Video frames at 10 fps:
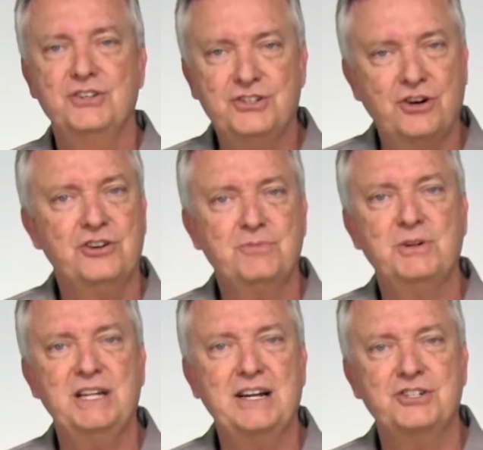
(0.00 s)
surge
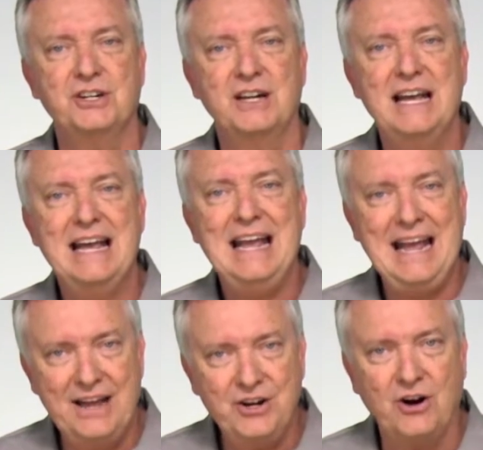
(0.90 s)
protection
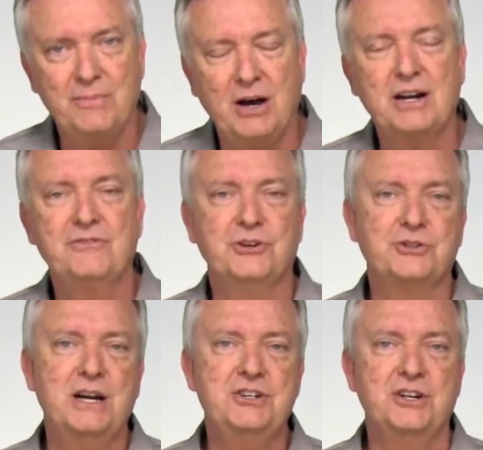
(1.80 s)
and harmonic
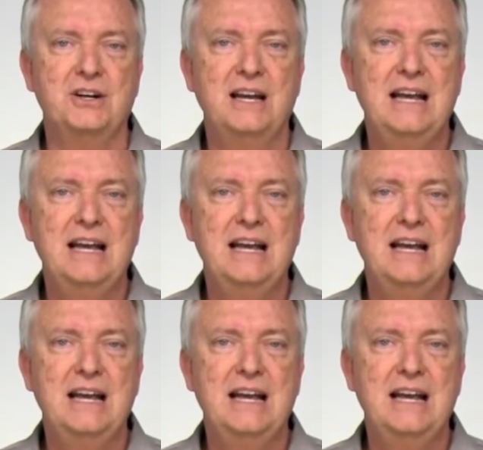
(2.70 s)
filtration.